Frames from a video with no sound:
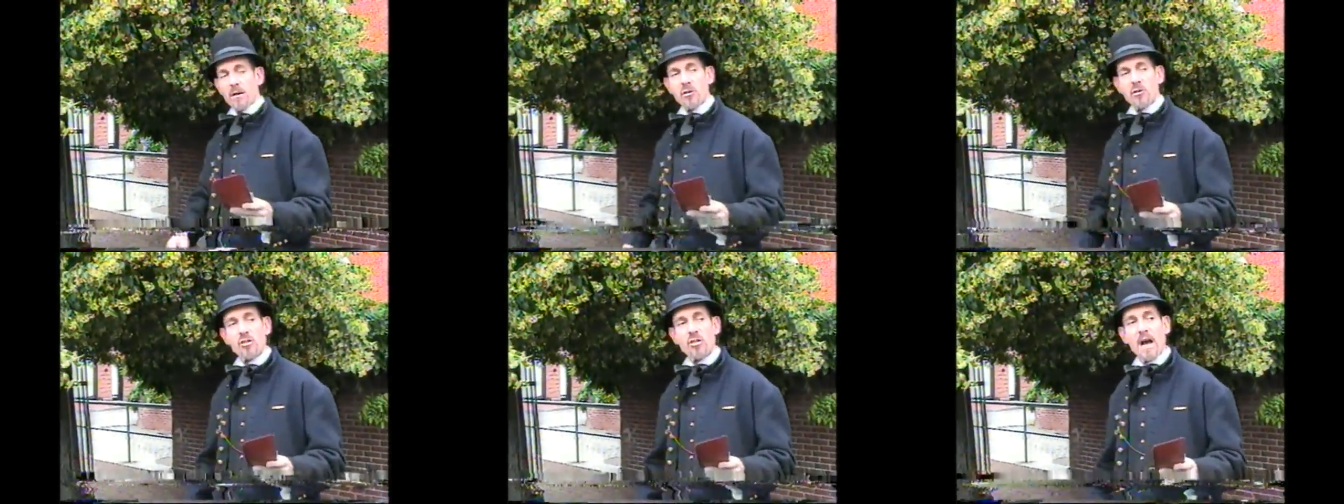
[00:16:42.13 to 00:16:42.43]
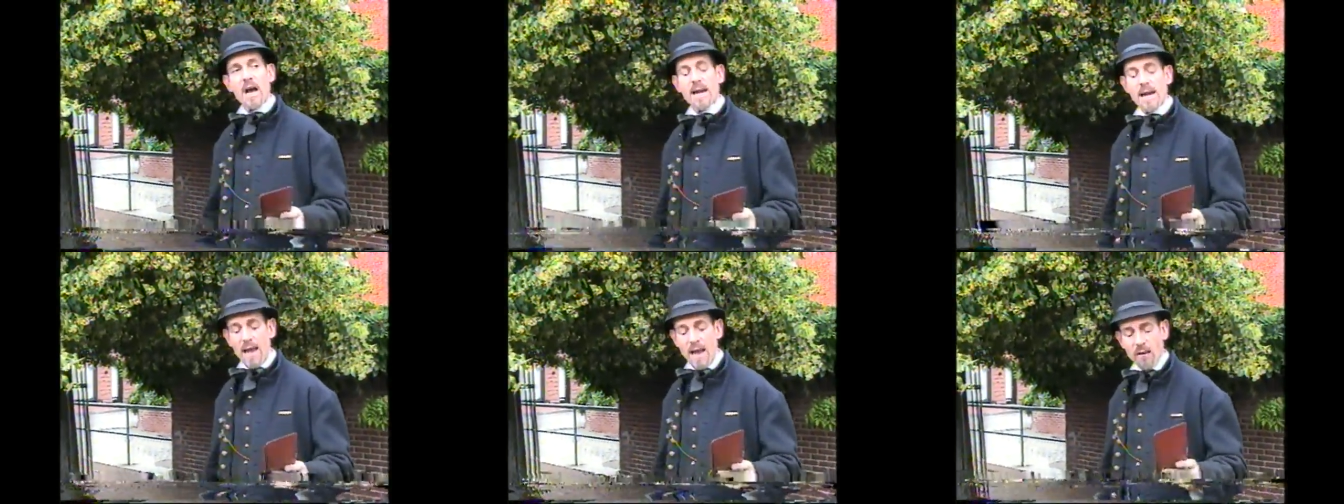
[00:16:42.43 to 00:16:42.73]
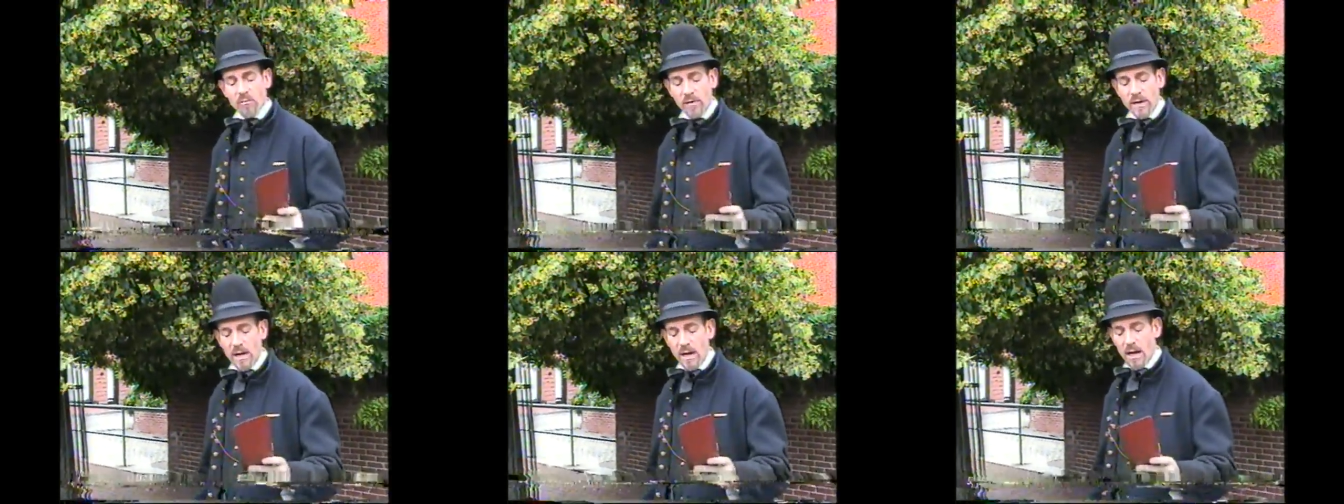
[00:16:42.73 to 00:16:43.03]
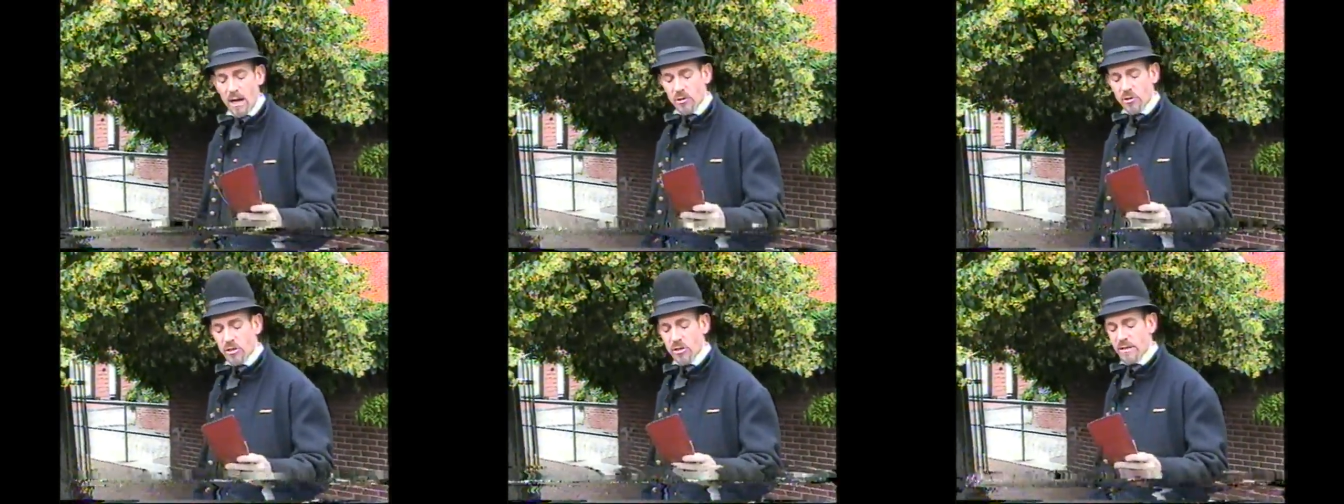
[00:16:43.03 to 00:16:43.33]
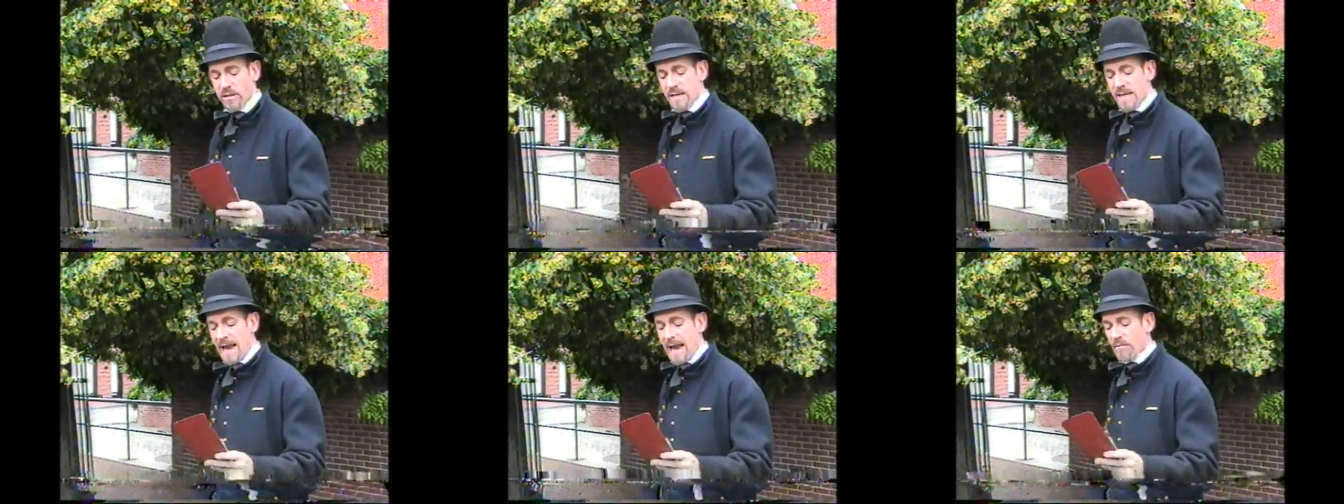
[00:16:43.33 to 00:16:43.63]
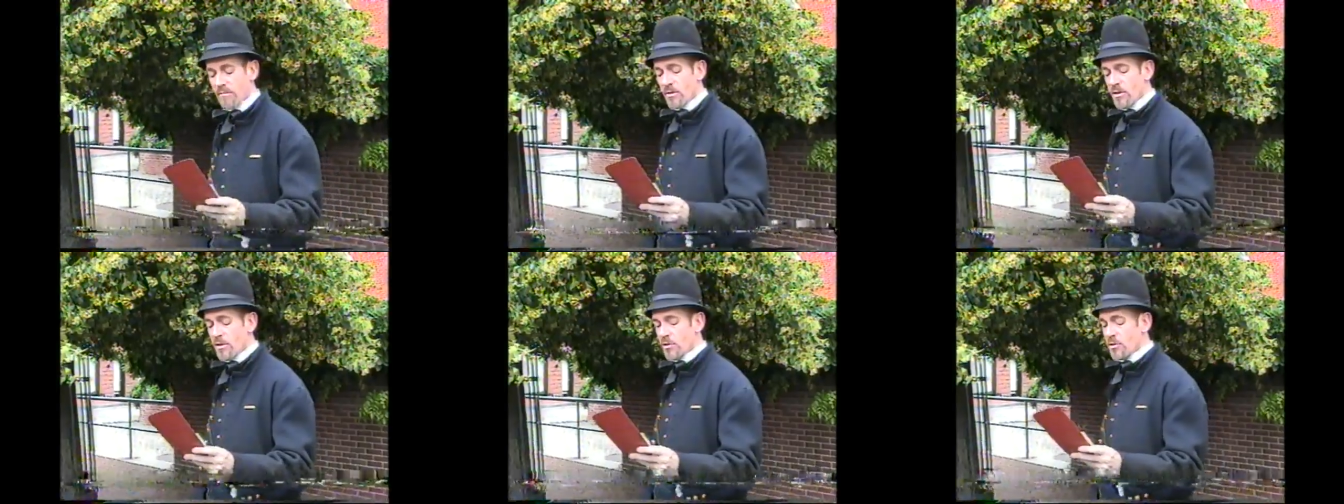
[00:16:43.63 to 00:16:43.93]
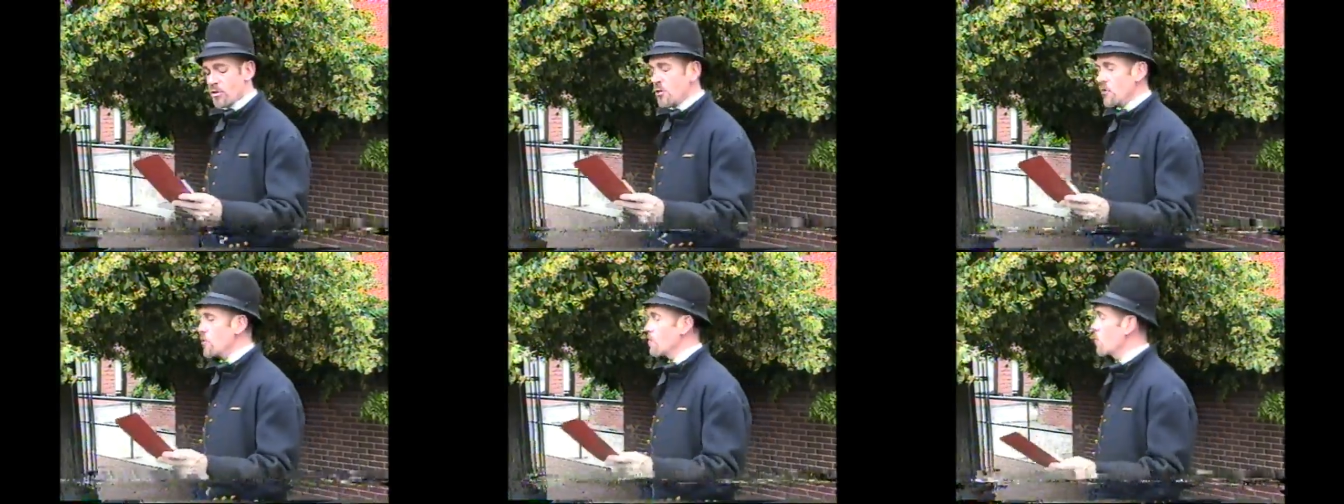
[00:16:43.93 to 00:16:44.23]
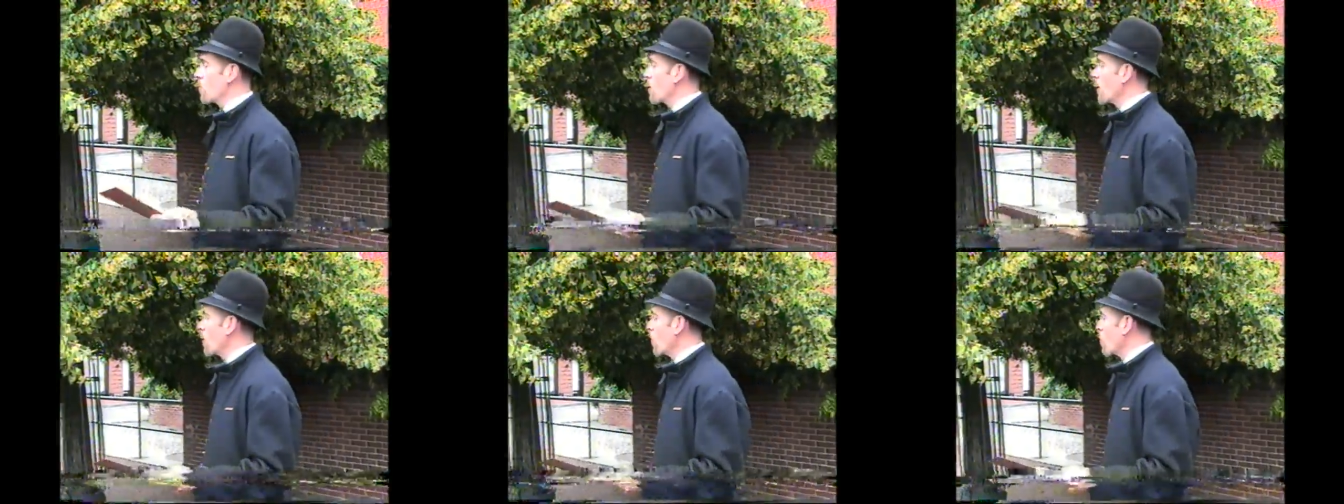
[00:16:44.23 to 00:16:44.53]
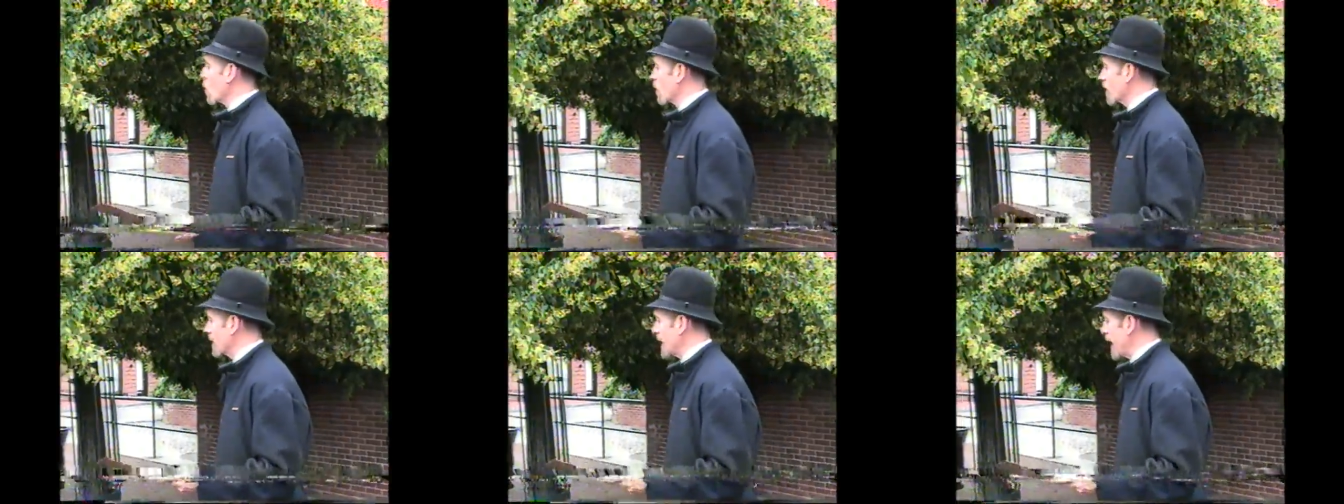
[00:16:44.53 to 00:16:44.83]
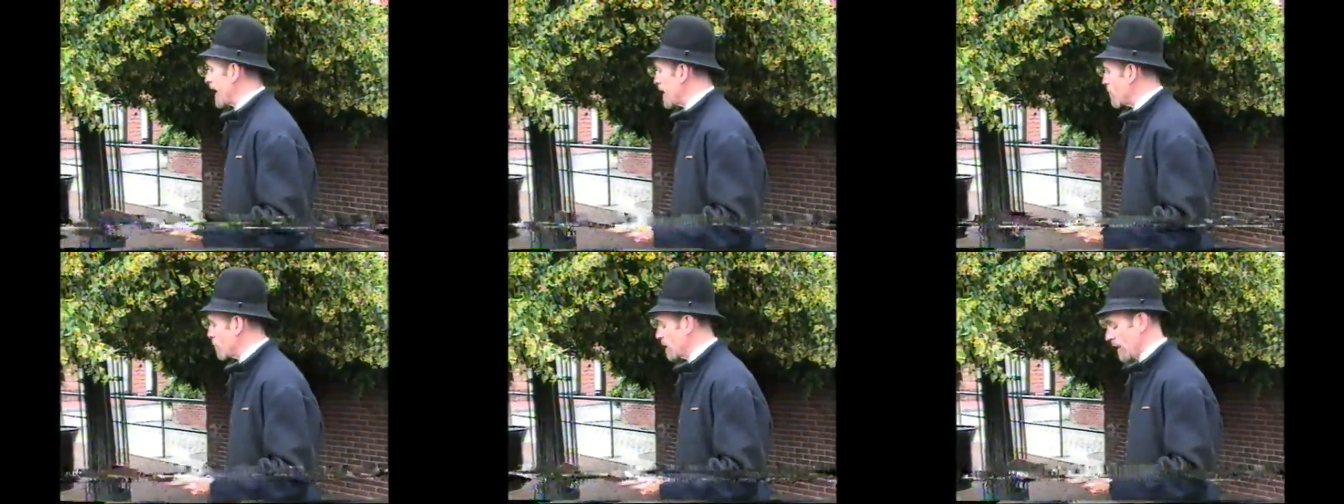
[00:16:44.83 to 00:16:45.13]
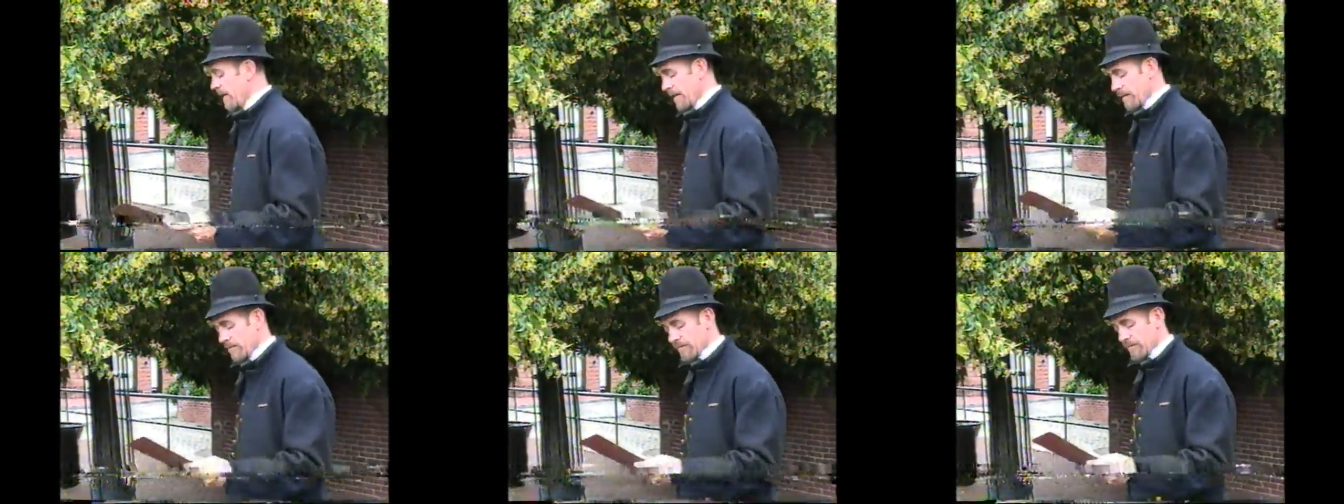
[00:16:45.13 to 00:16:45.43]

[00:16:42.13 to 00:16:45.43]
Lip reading: shot Henry Hutchins after the two were gambling.